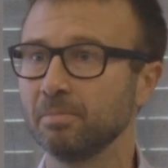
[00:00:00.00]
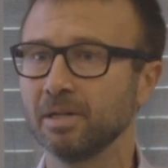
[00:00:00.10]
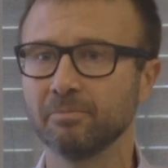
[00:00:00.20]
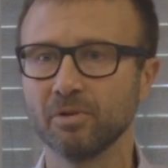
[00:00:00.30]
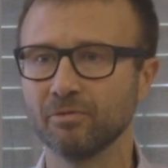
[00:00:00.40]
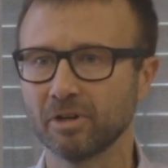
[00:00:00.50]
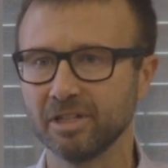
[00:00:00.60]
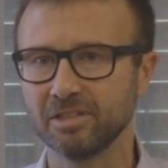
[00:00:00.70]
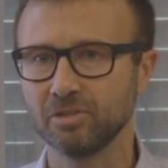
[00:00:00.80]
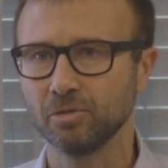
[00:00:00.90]
and we
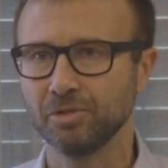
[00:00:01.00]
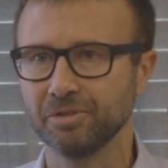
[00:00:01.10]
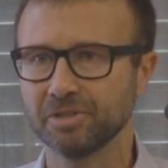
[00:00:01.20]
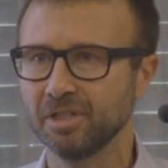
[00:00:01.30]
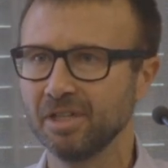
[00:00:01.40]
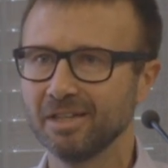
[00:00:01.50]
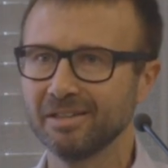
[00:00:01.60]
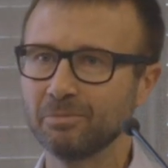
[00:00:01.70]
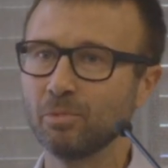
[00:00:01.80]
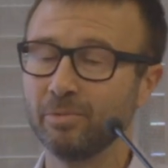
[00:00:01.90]
forget in 2 years.
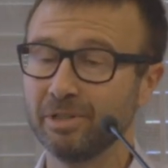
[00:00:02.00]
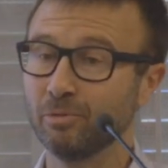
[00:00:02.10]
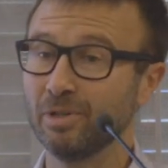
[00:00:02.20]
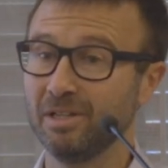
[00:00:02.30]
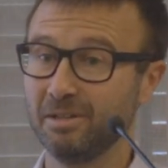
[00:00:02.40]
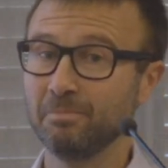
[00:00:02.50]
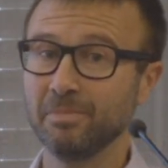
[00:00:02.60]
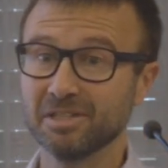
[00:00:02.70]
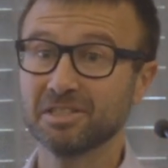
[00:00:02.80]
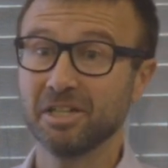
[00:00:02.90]
That will be really
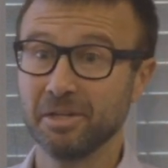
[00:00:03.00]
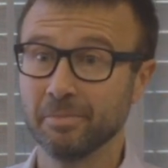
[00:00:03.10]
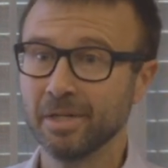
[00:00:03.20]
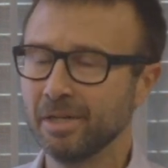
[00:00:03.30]
be a shame.